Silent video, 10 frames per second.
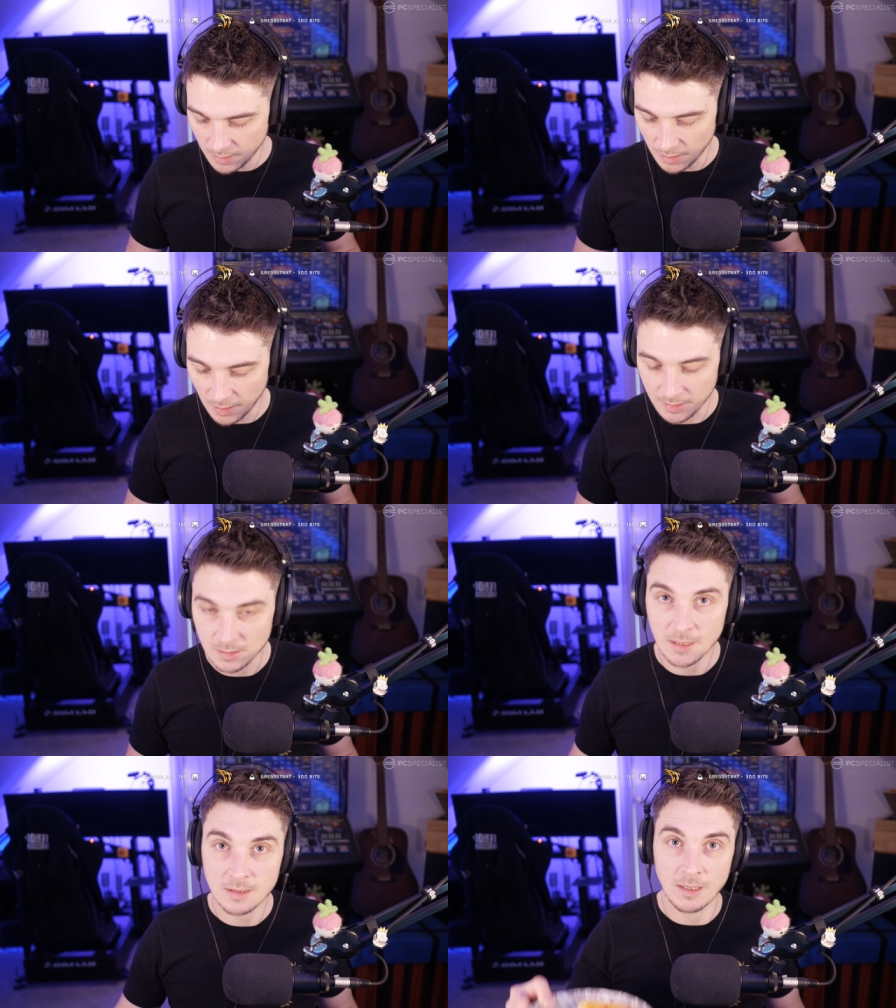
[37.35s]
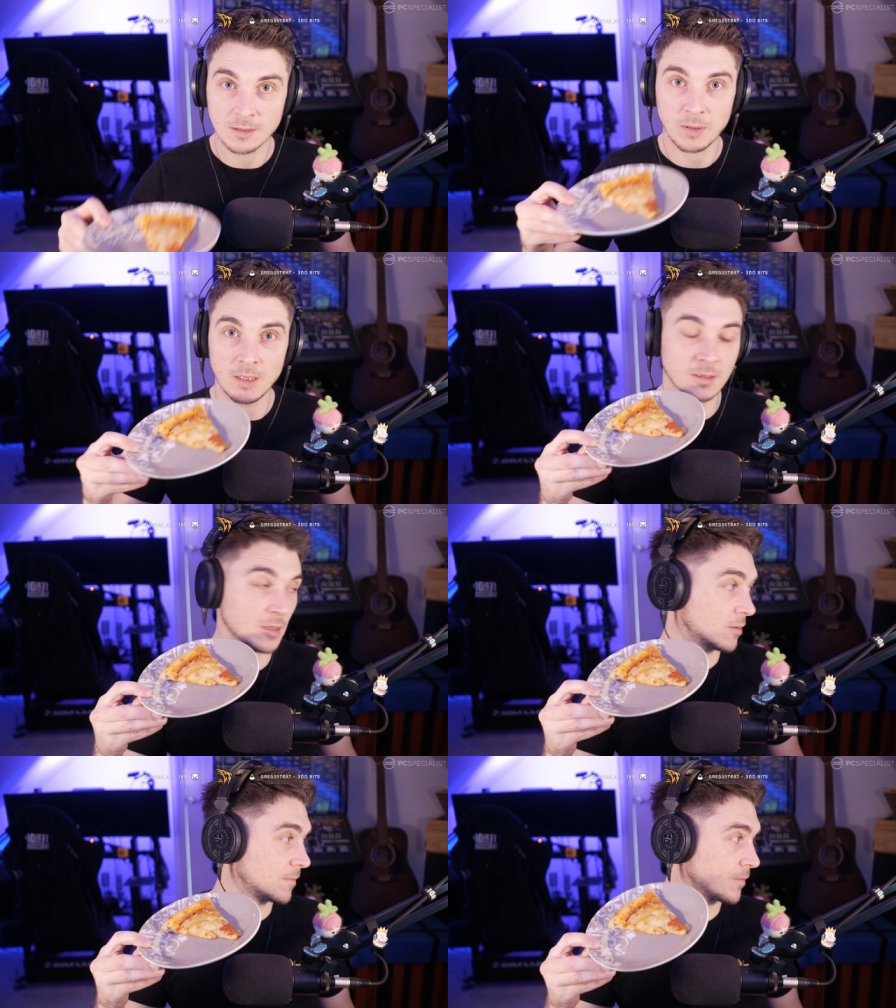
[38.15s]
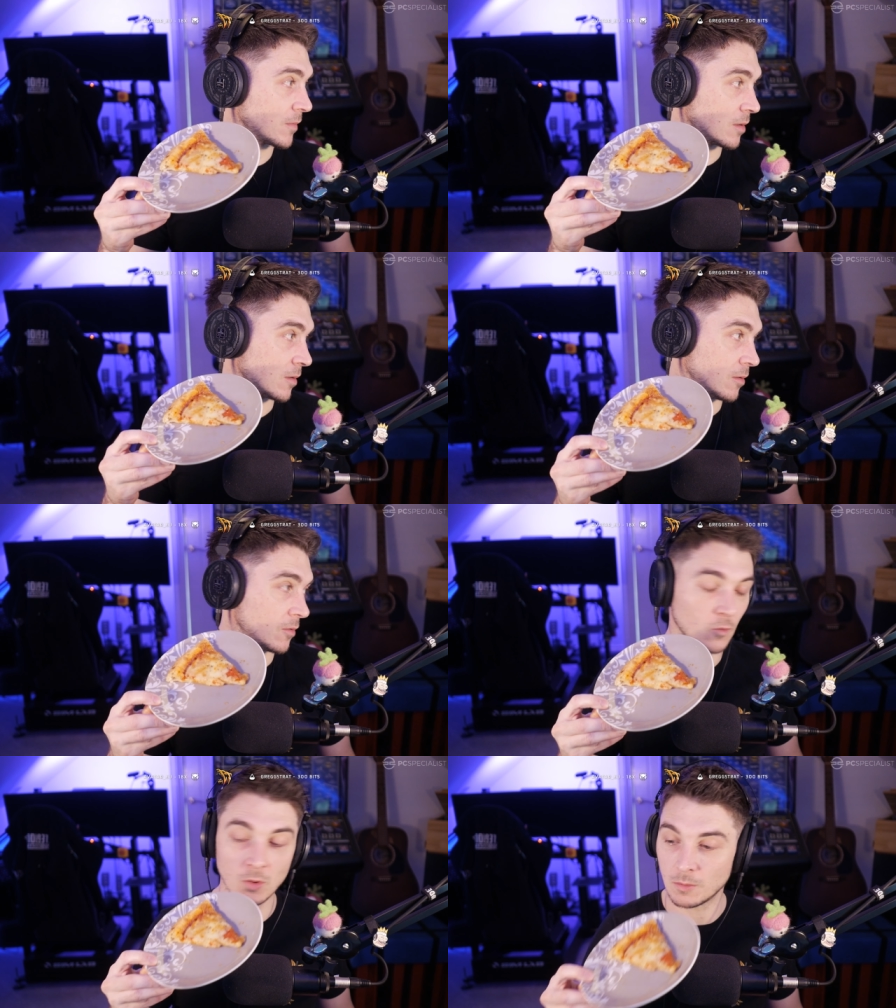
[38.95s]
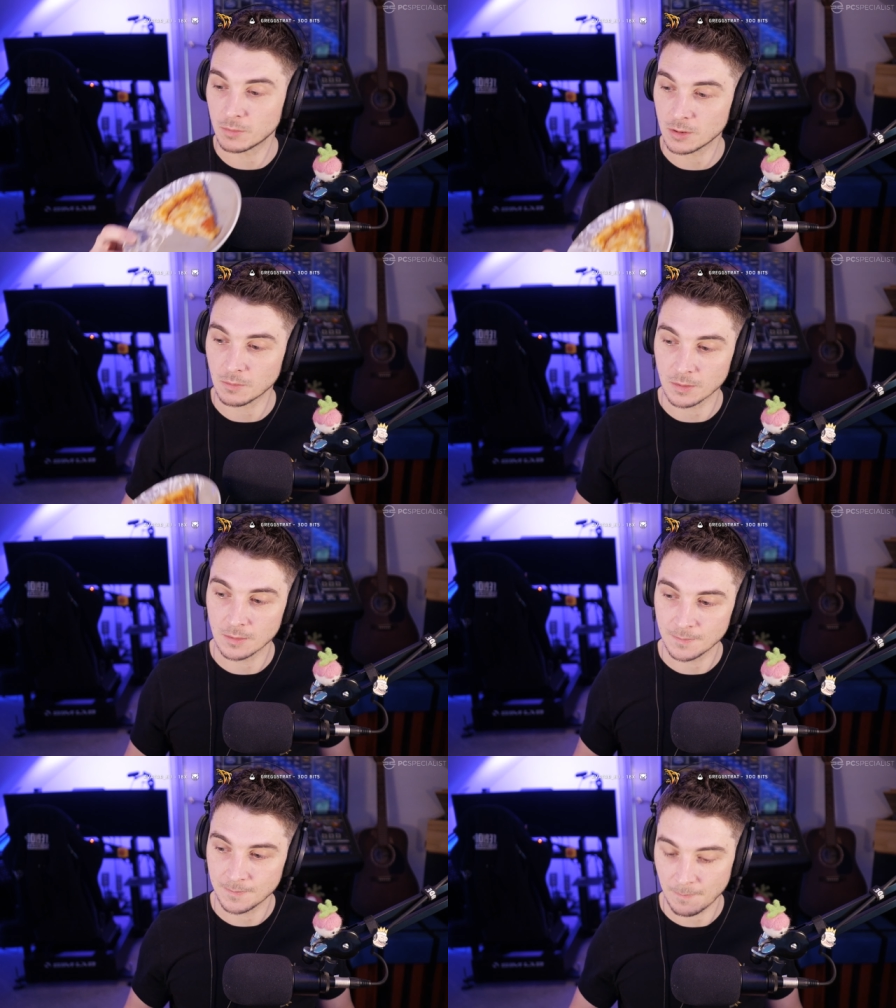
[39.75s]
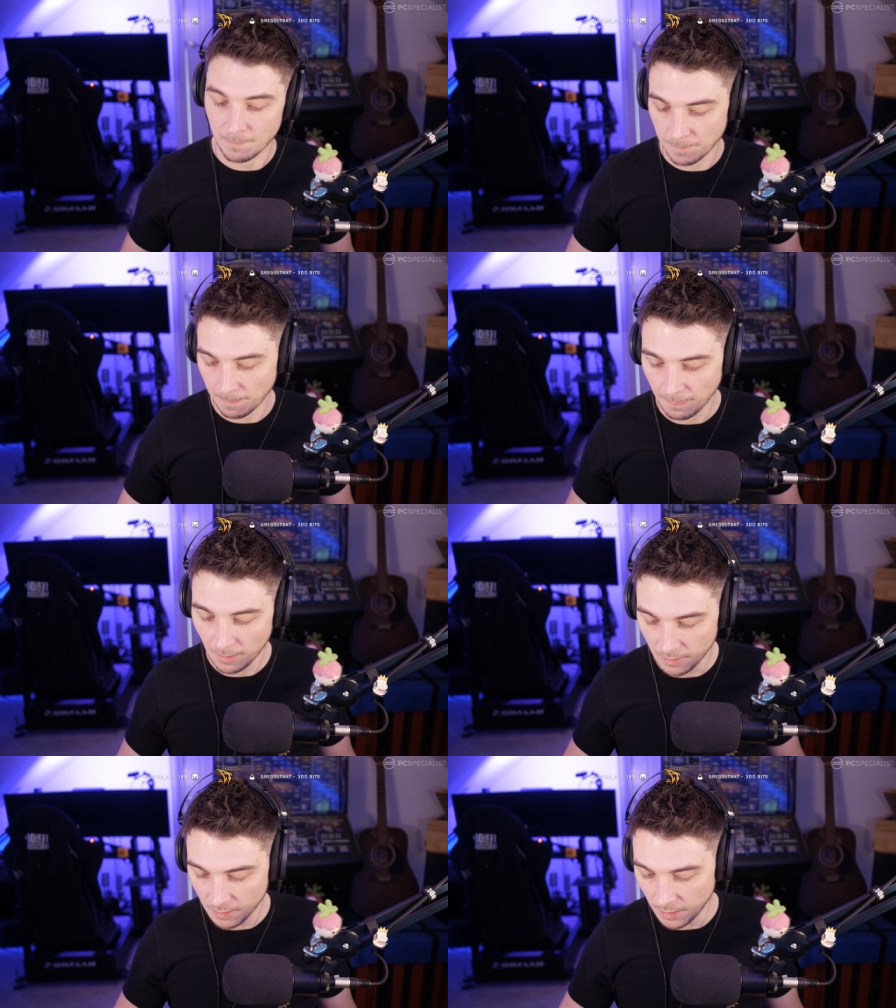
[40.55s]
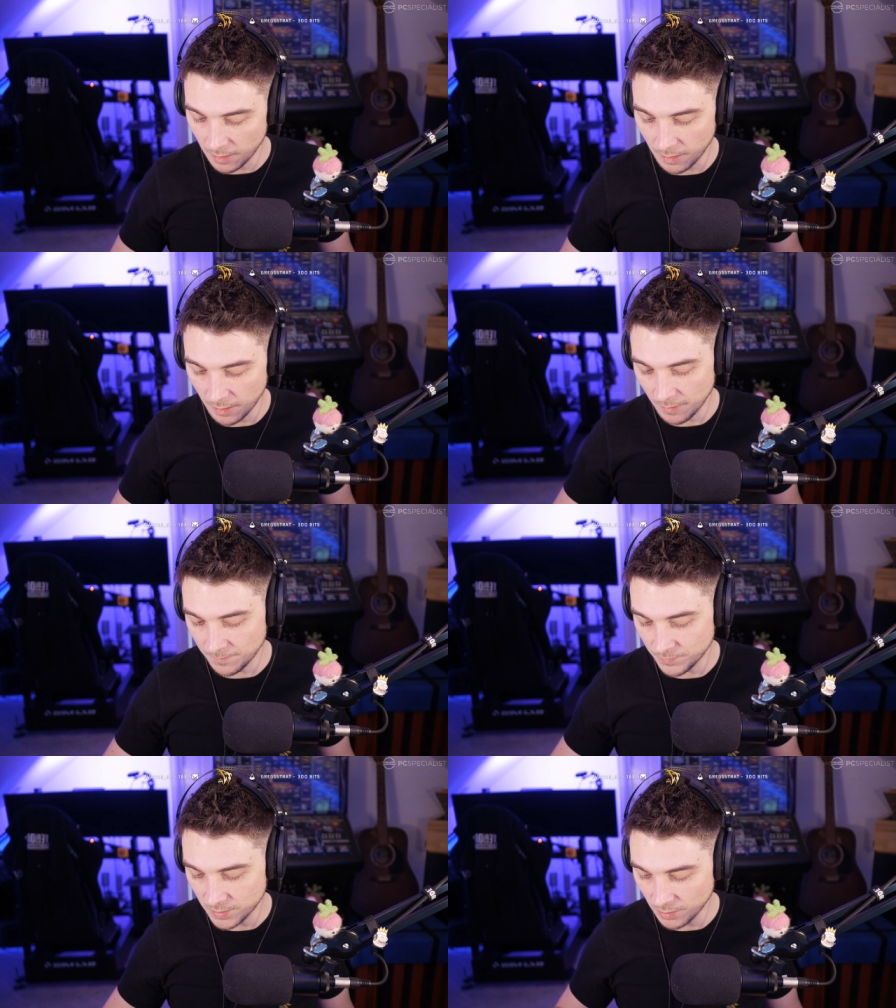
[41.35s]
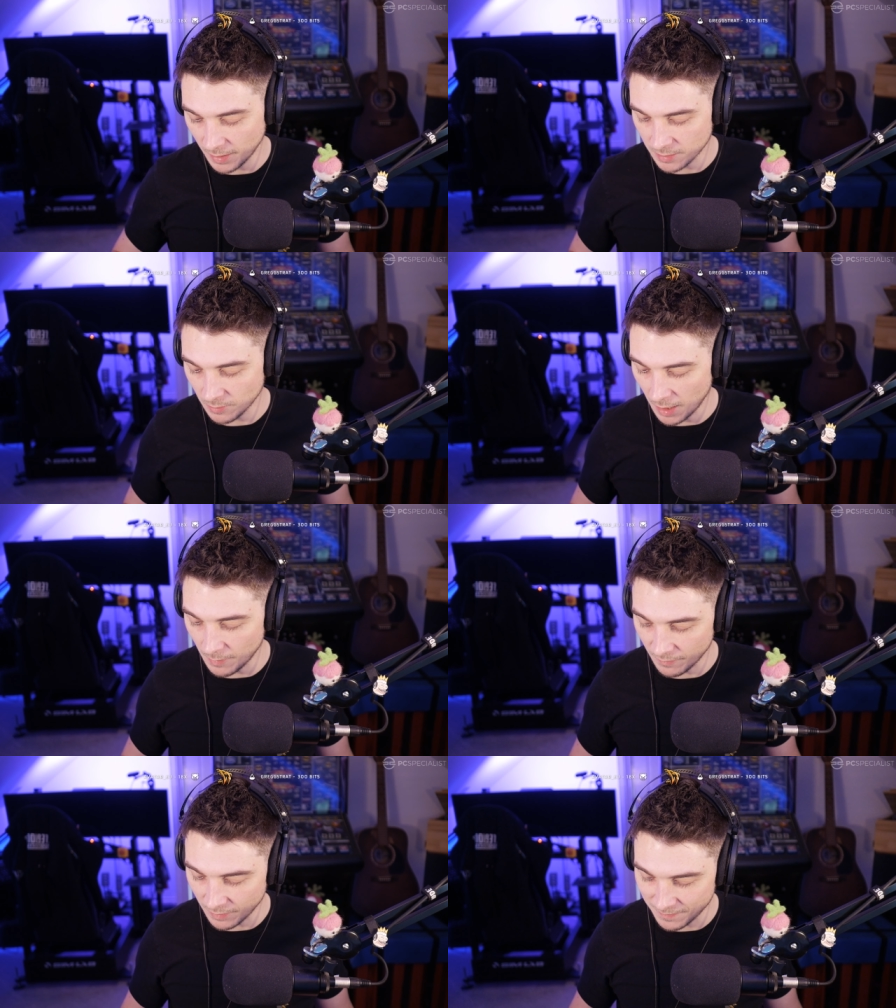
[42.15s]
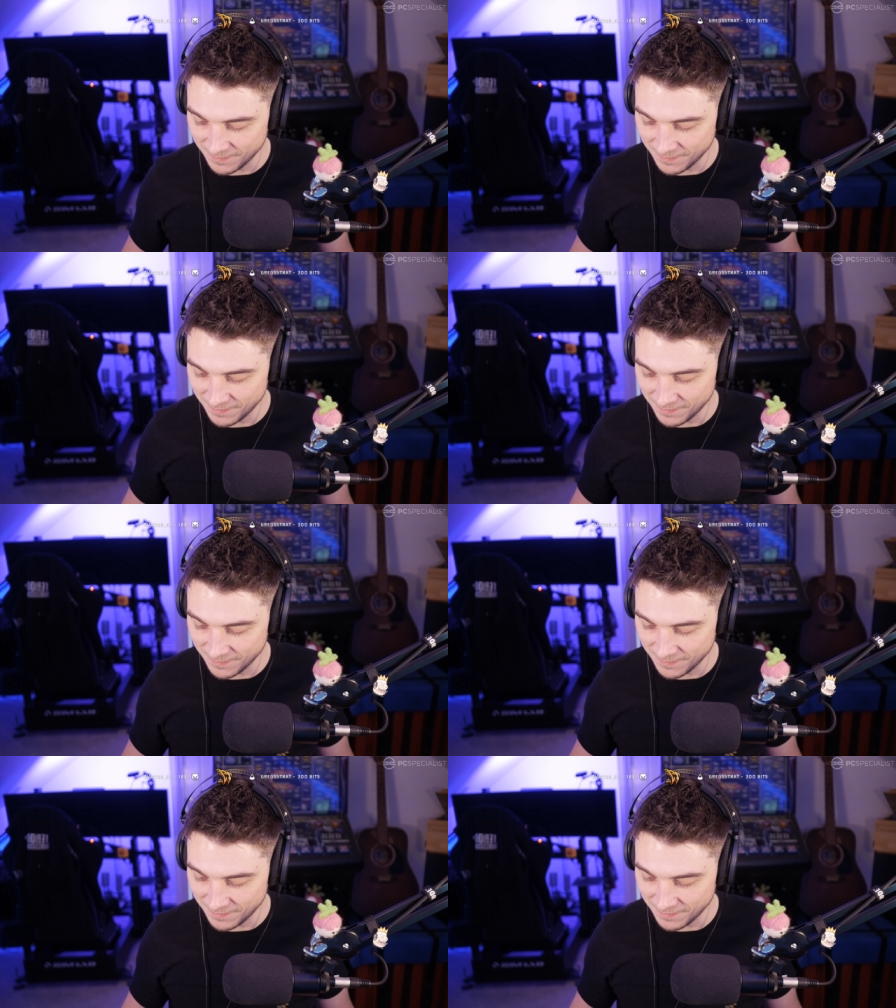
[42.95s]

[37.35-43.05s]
uh, is last night's pizza warmed up. Uh, so that's what I'm having.